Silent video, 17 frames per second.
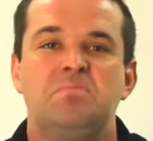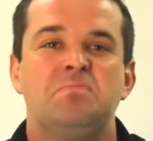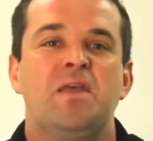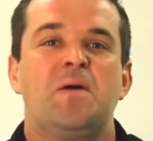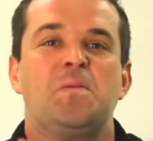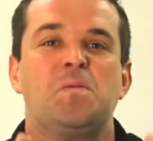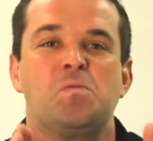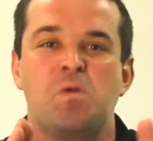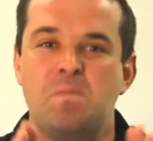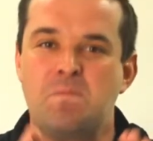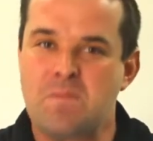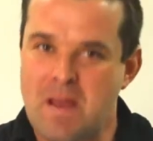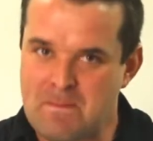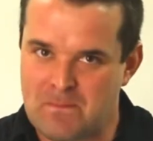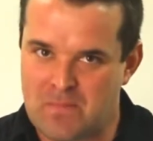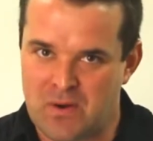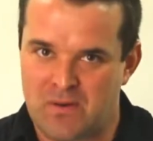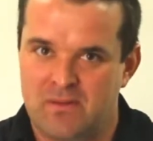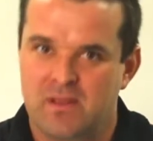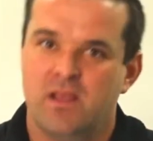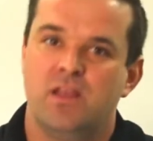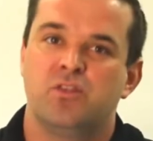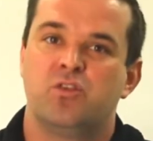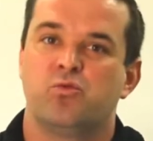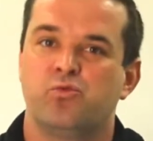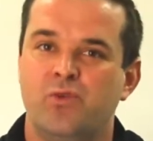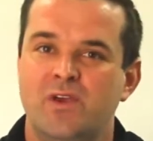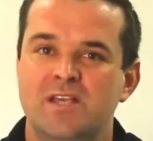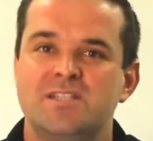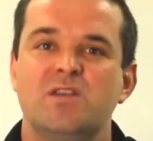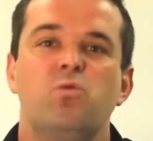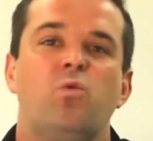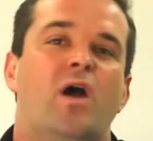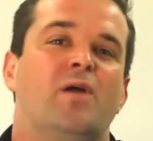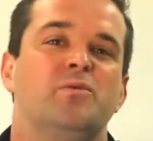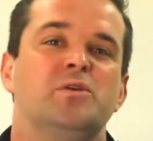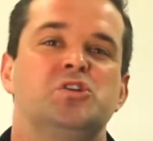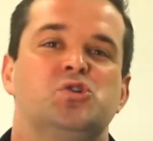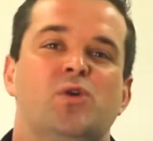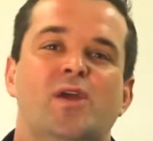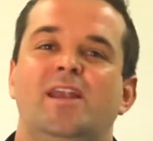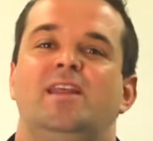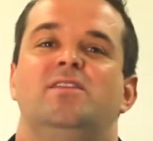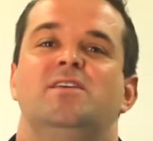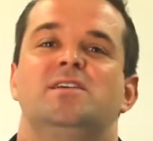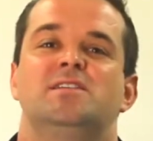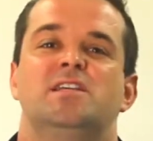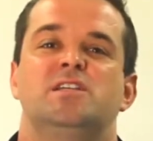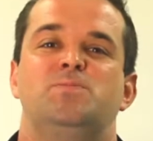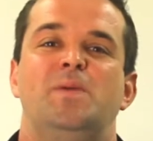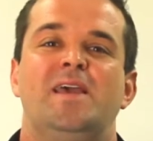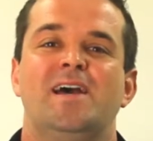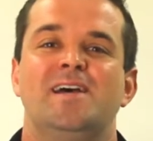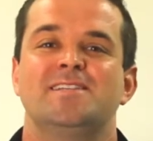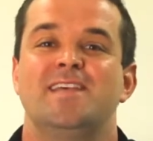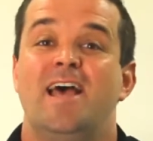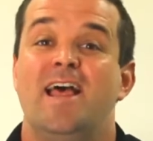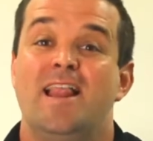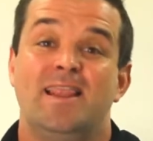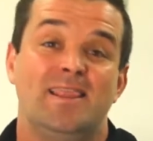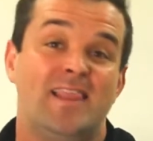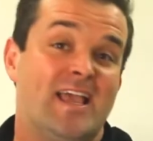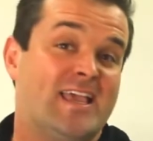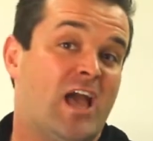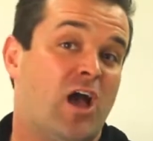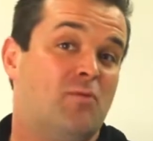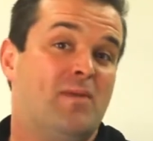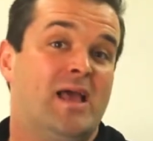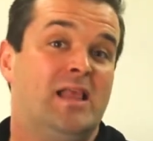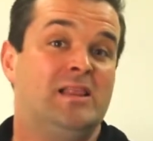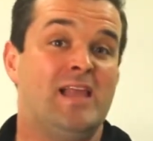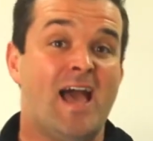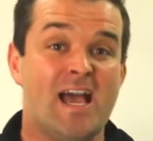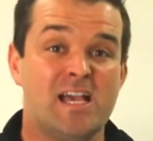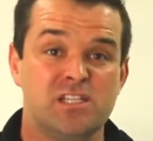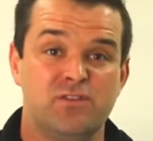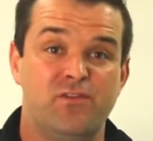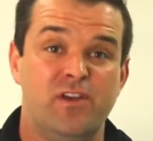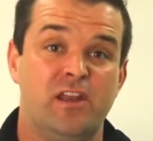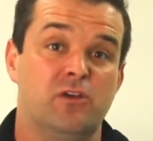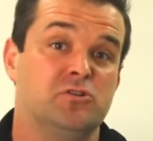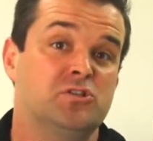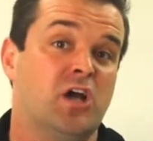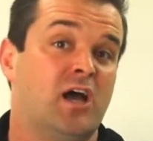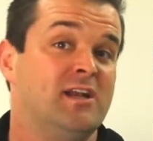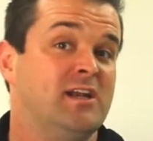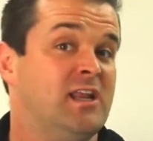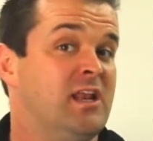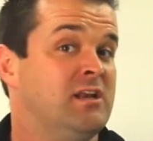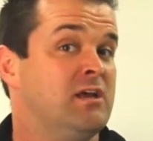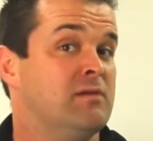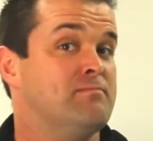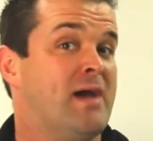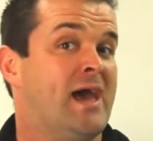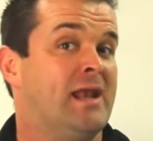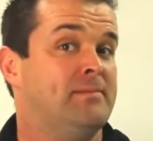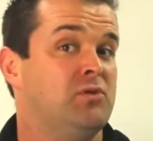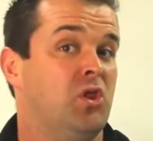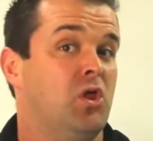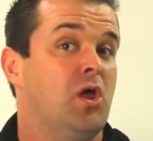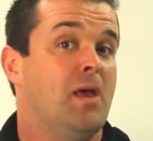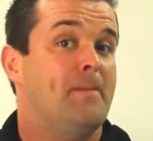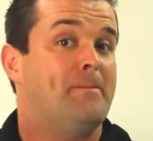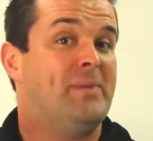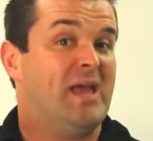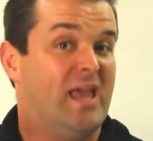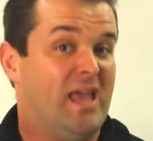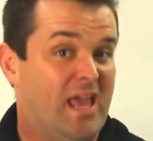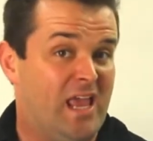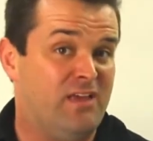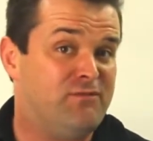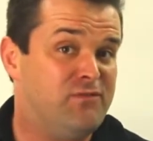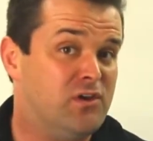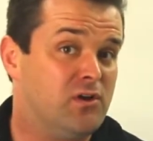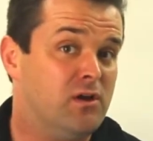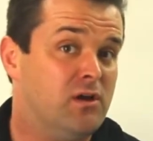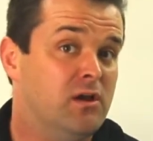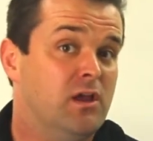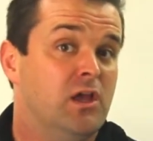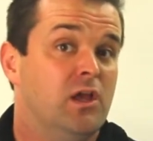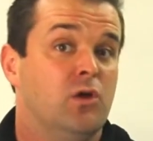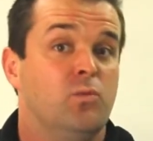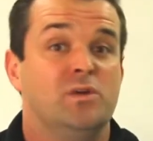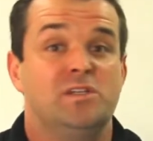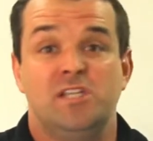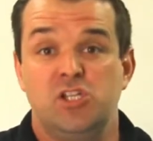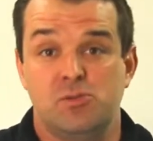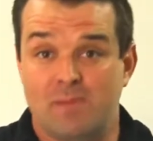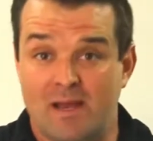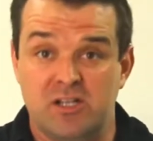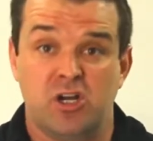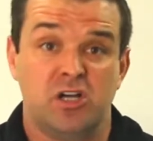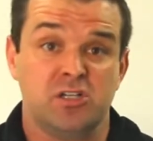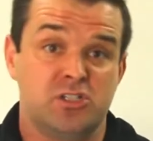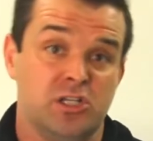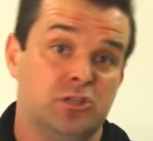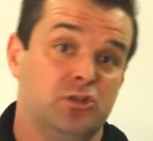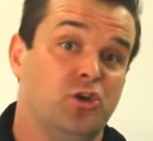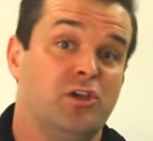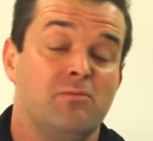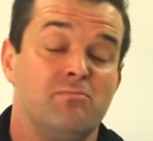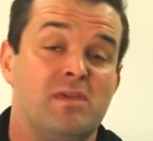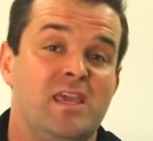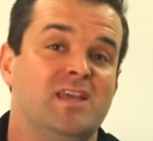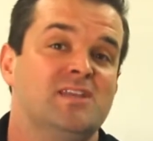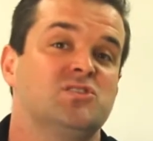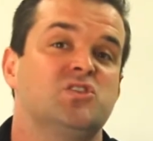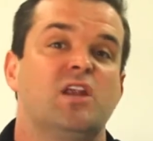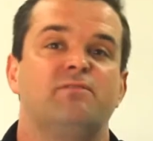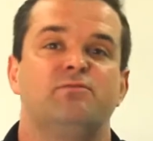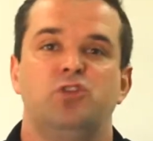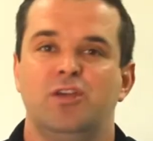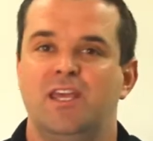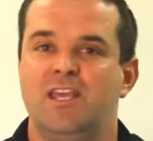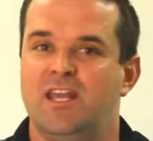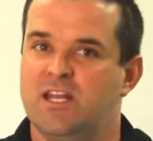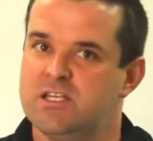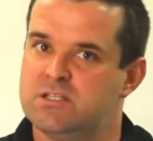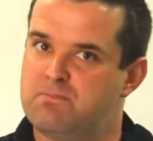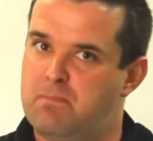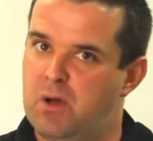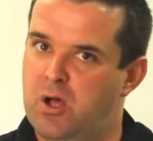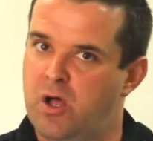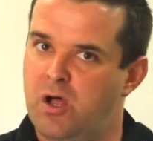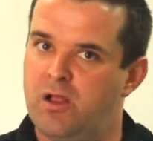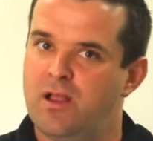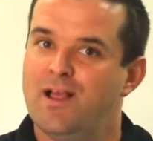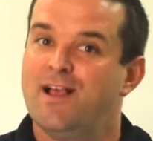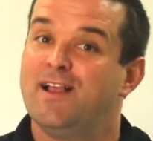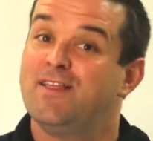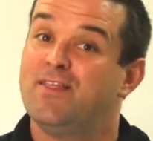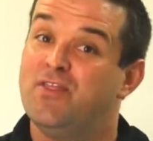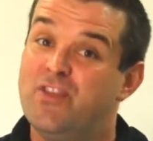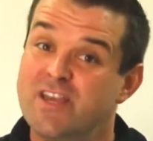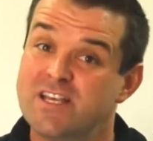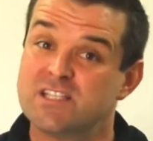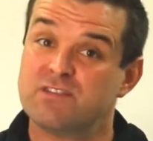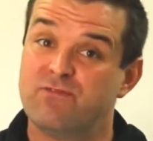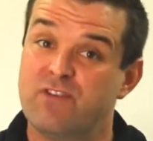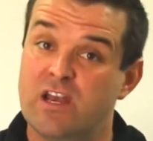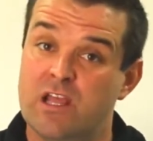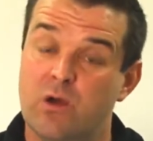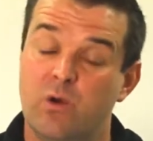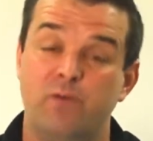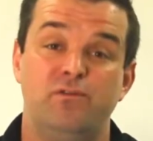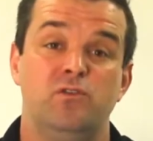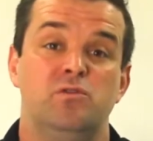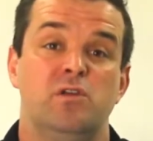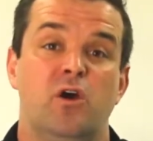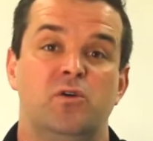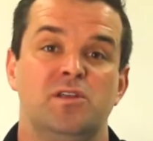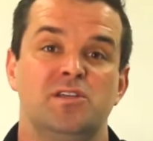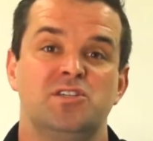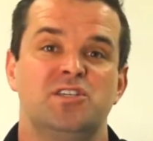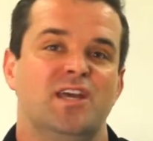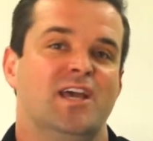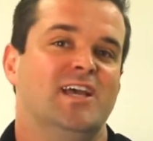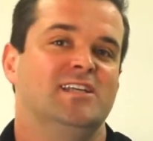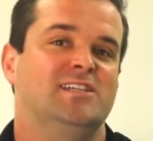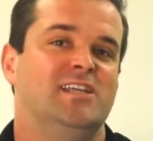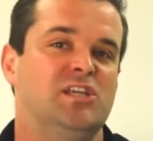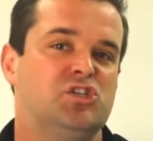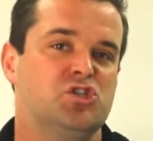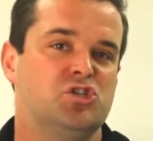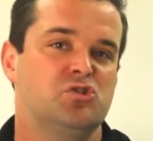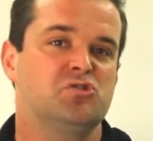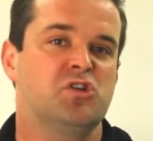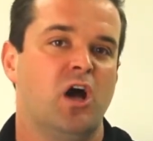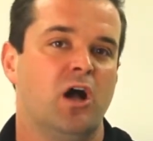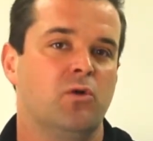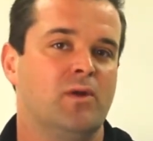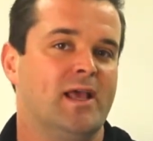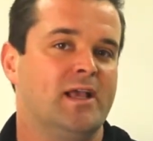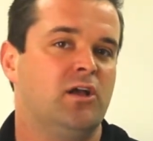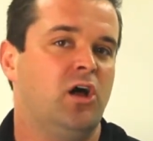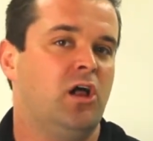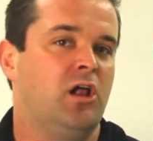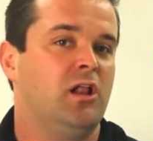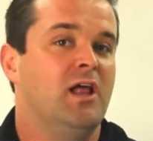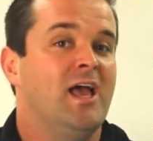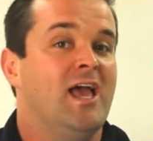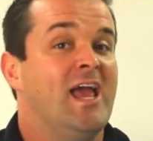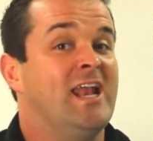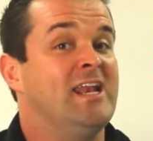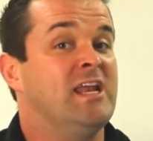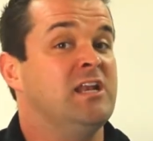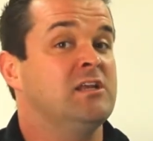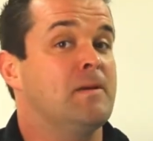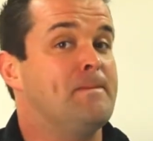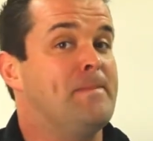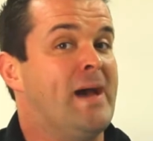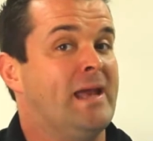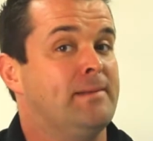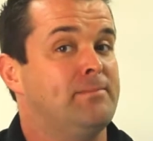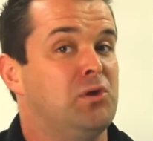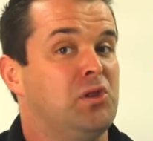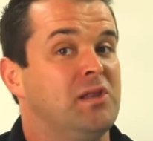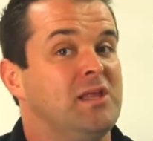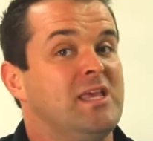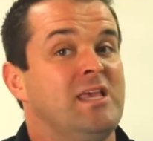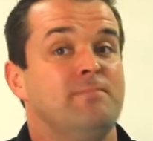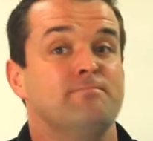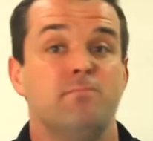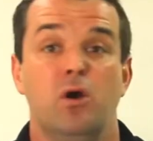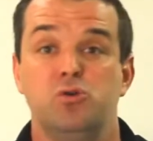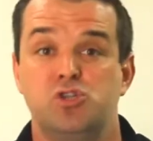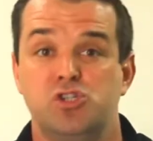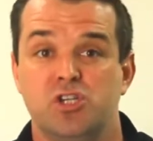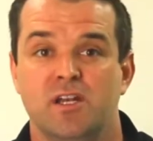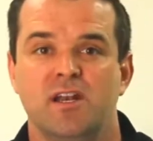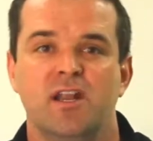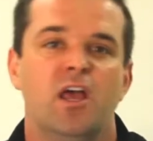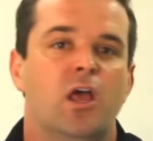Now remember, the reason why we're training this is because, like how my last video taught an incompatible behavior with teaching my dog to look at me instead of looking at his ball, this video, if you noticed, teaches your dog what I call an incompatible emotion,